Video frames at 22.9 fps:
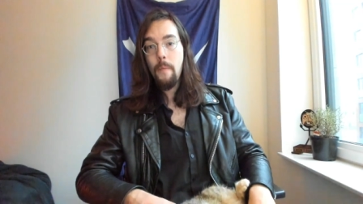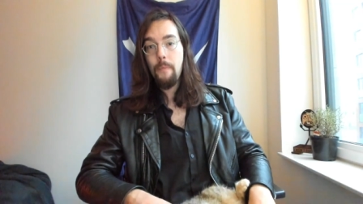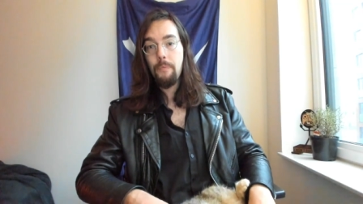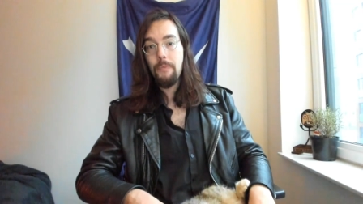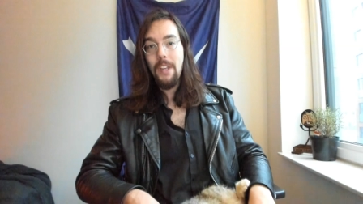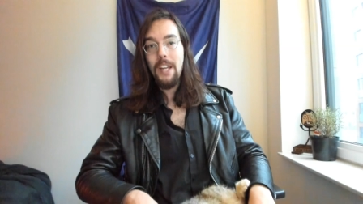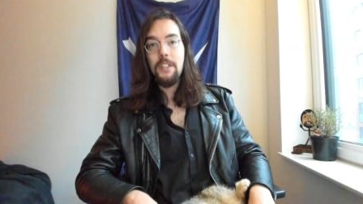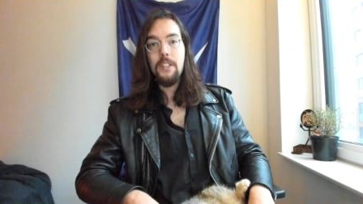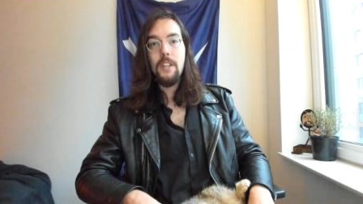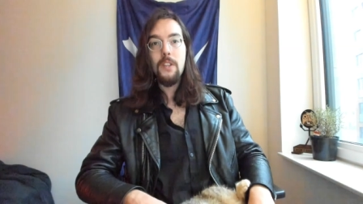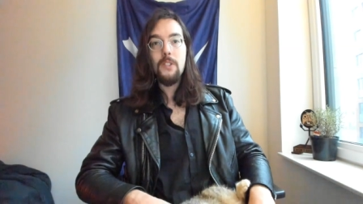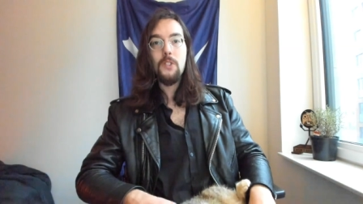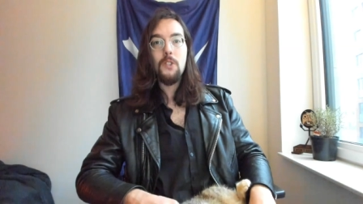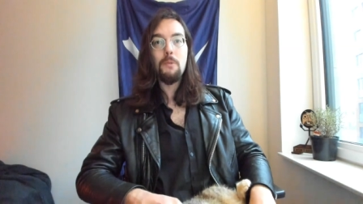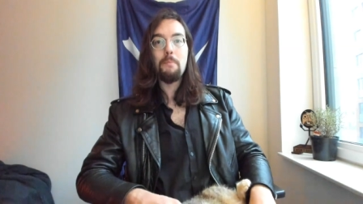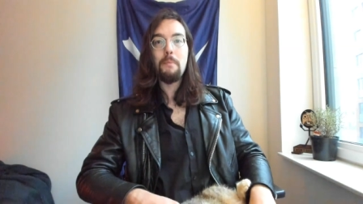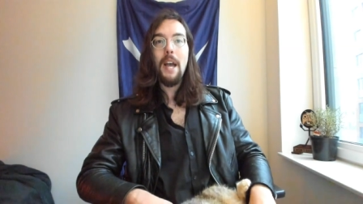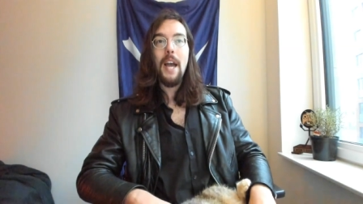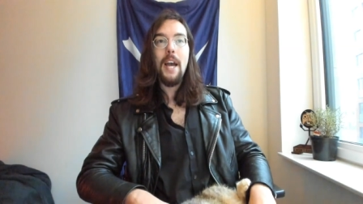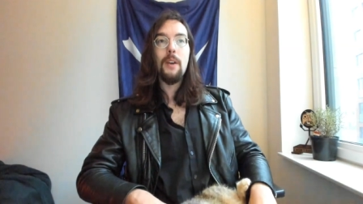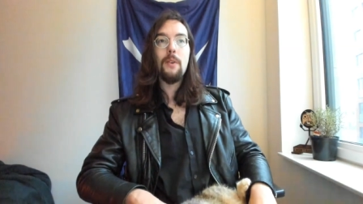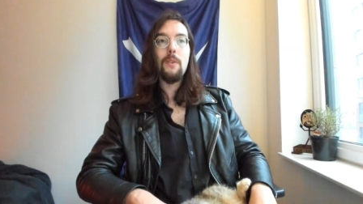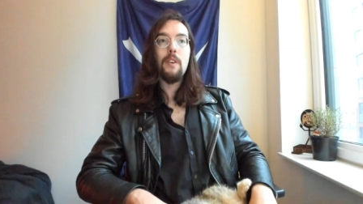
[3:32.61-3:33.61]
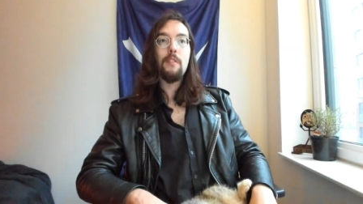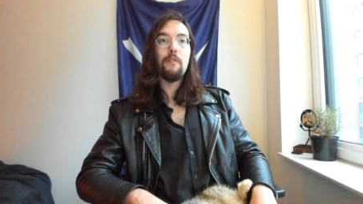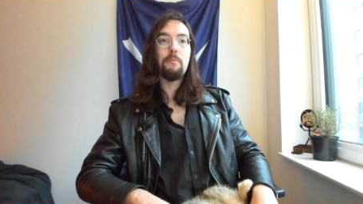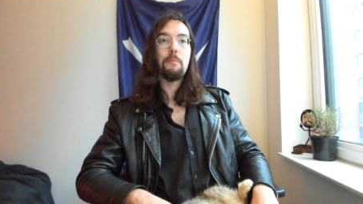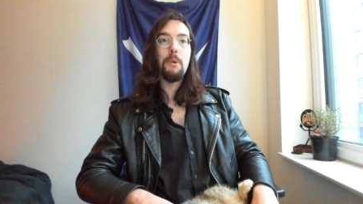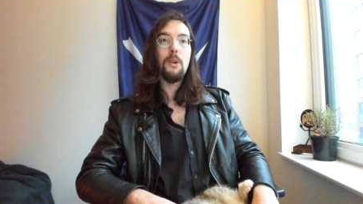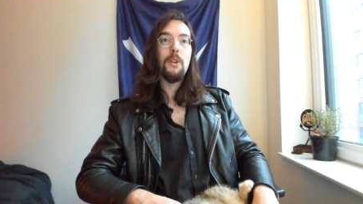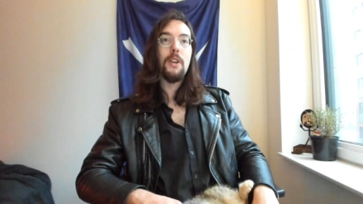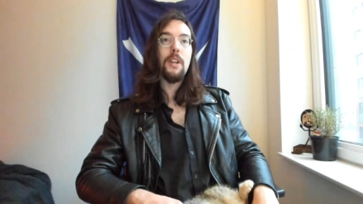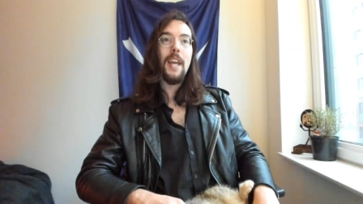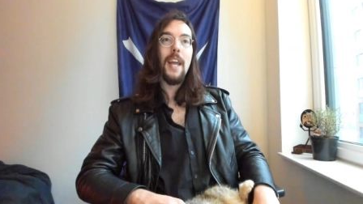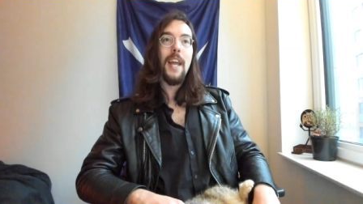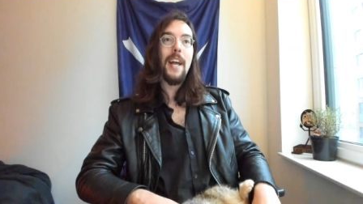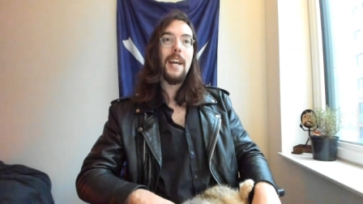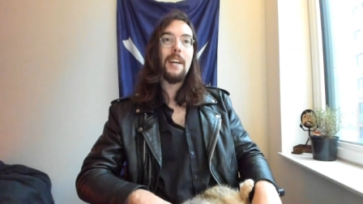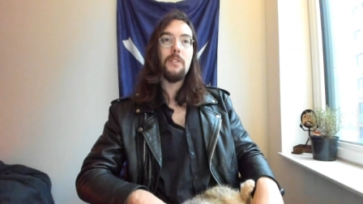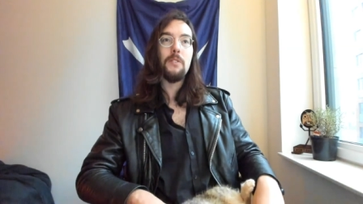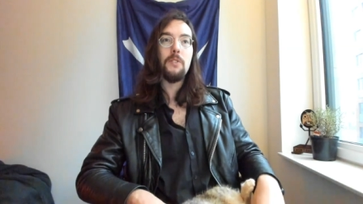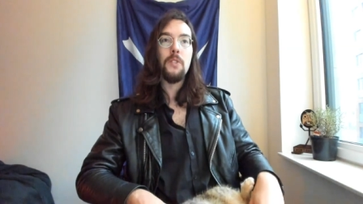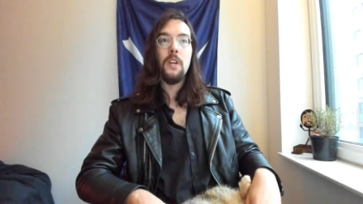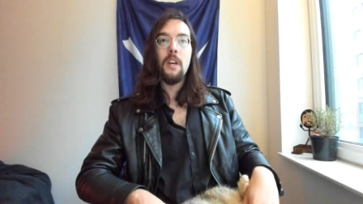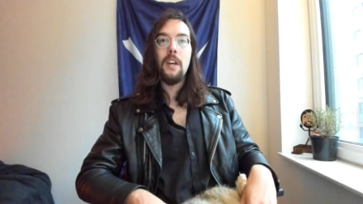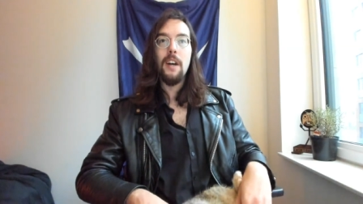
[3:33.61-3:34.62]
It doesn't matter if Bernie
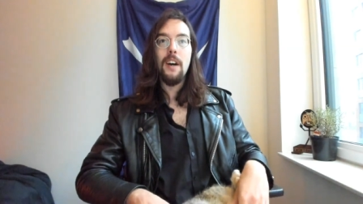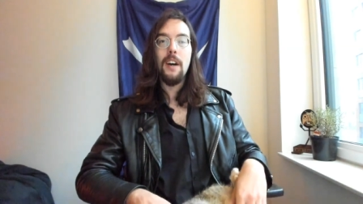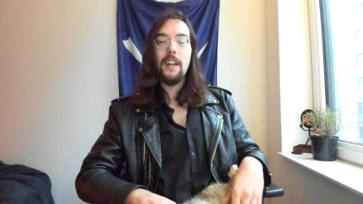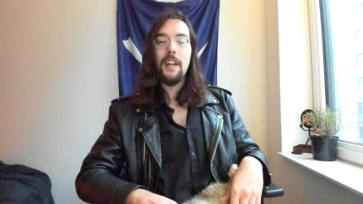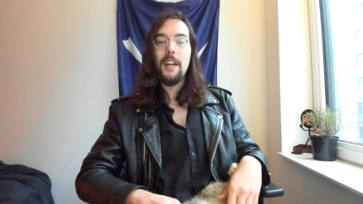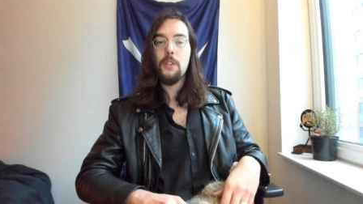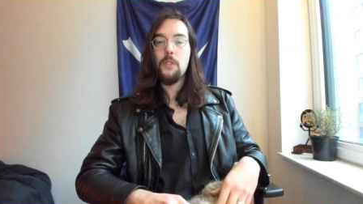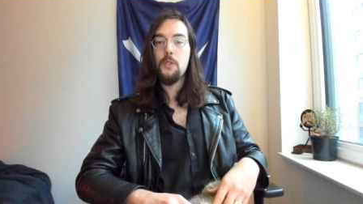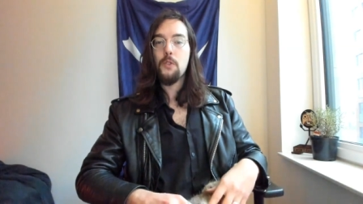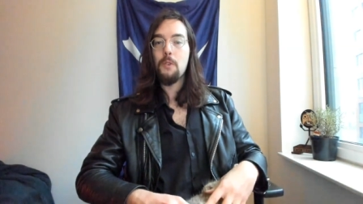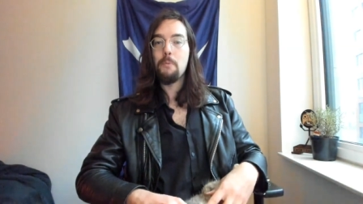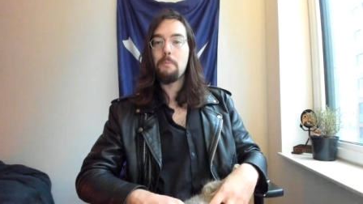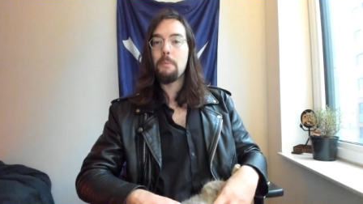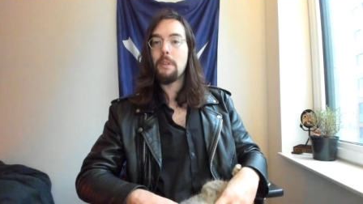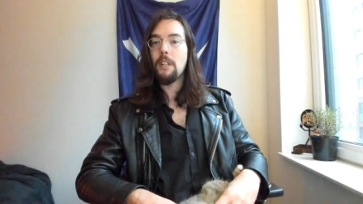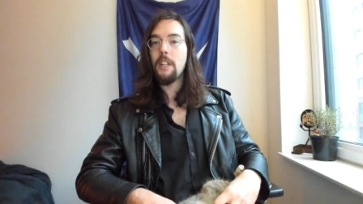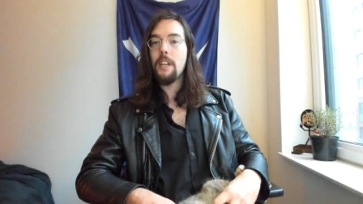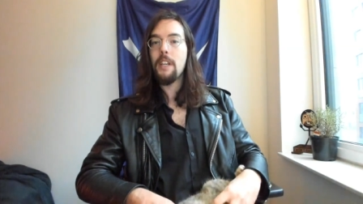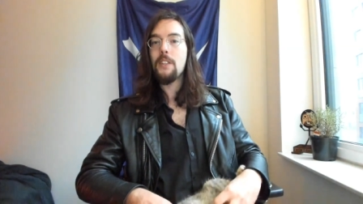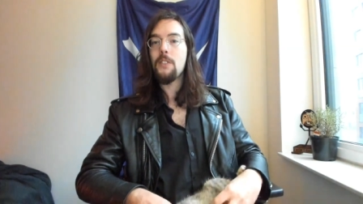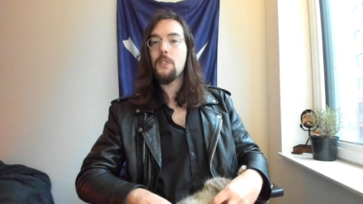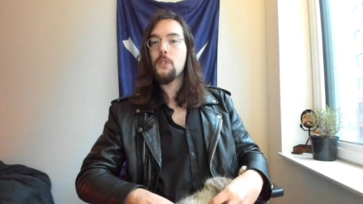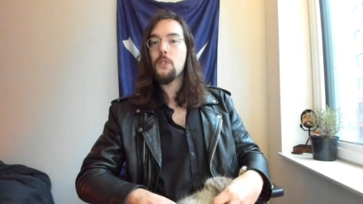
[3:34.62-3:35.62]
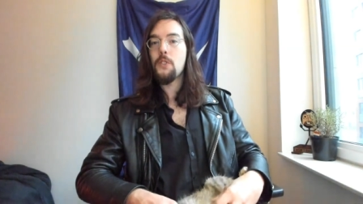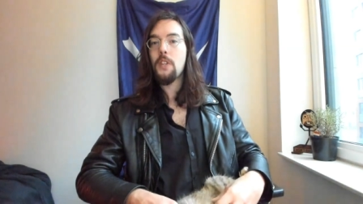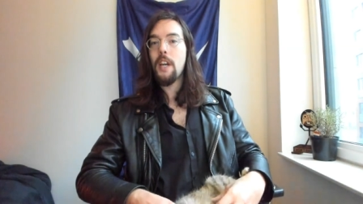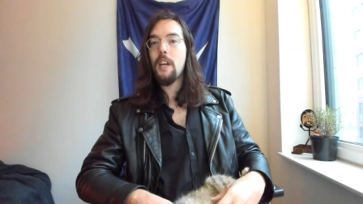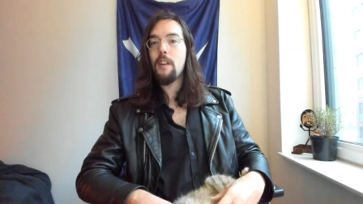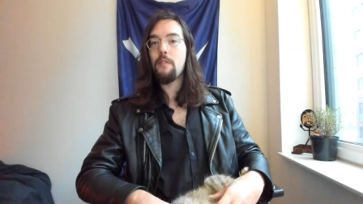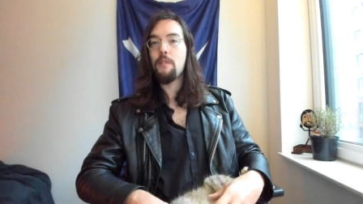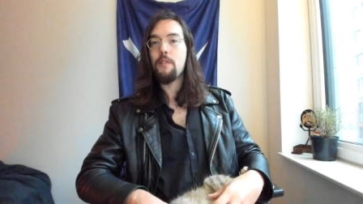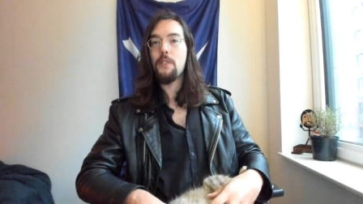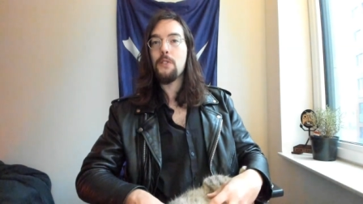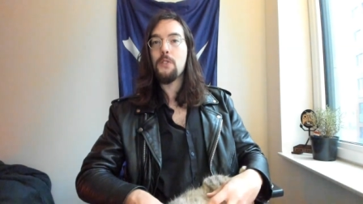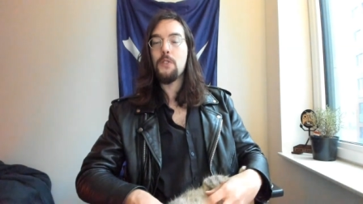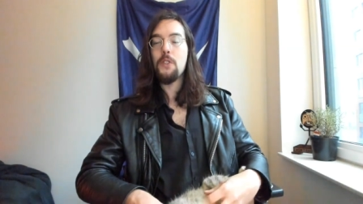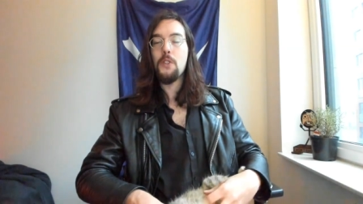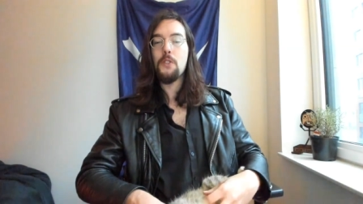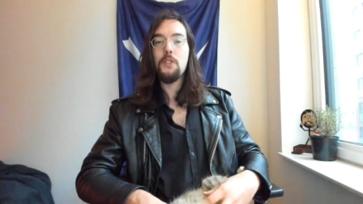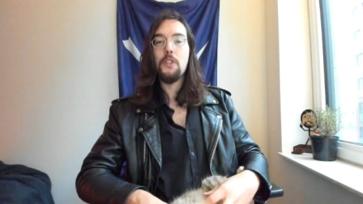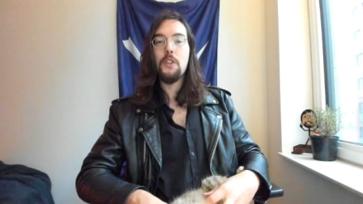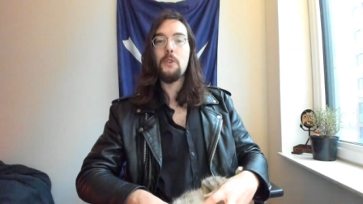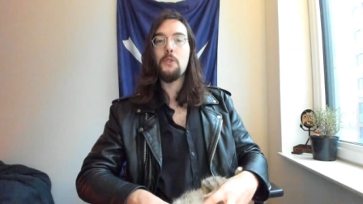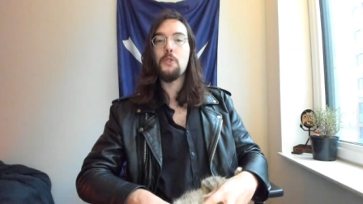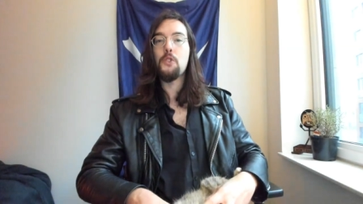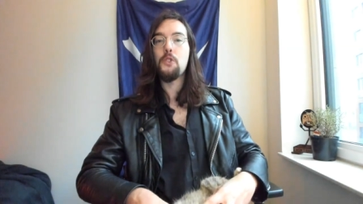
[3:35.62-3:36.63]
has an extra million San
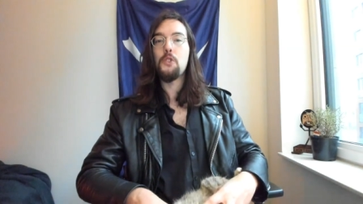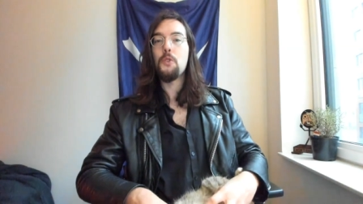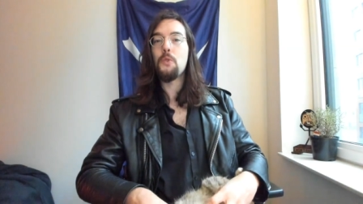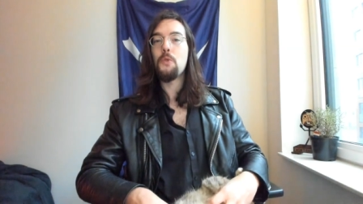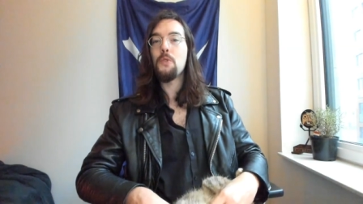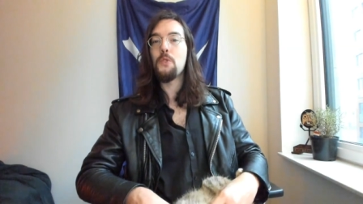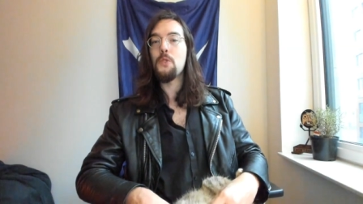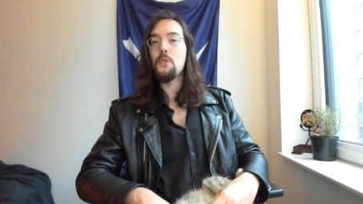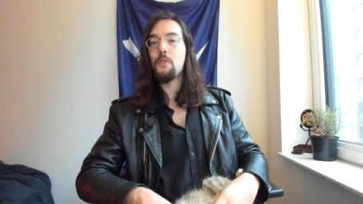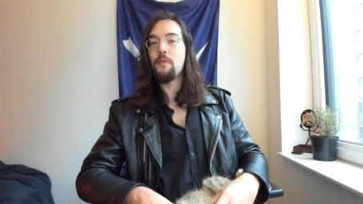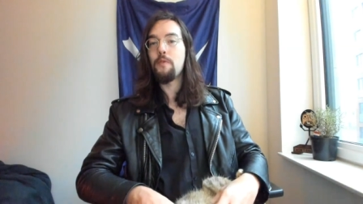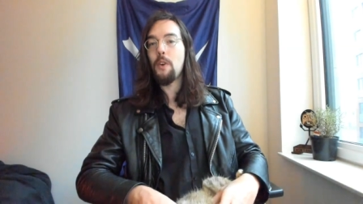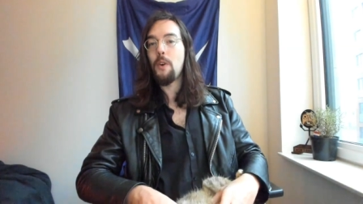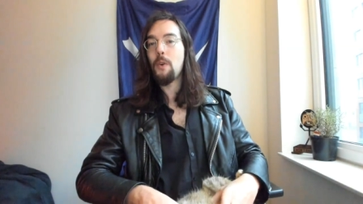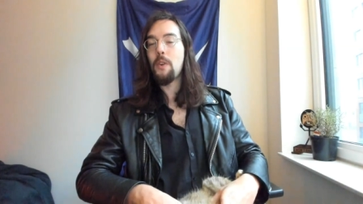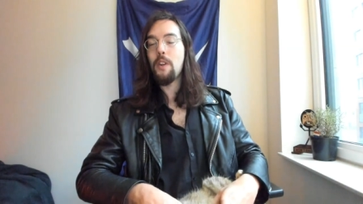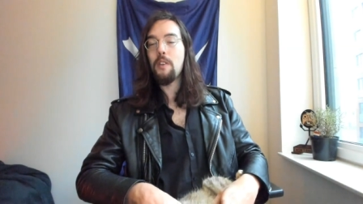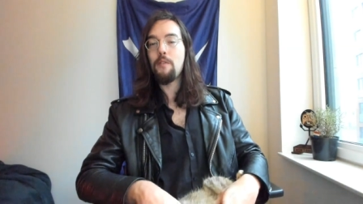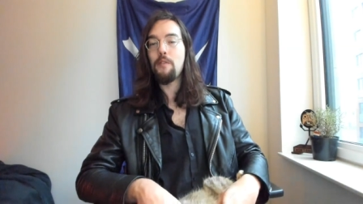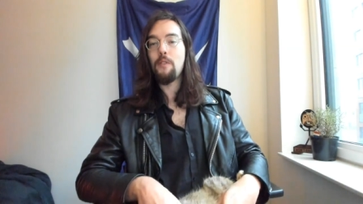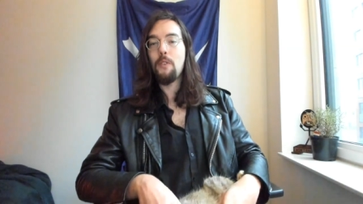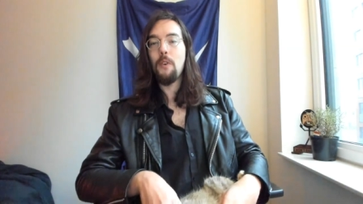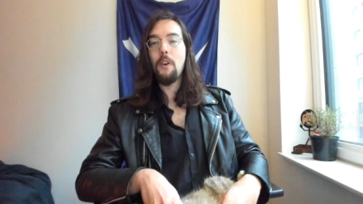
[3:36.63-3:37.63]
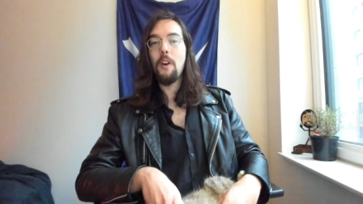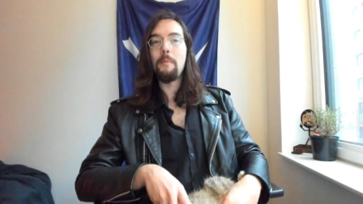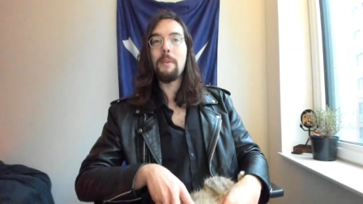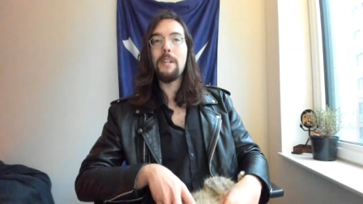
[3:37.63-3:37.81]
Francisco students voting for him.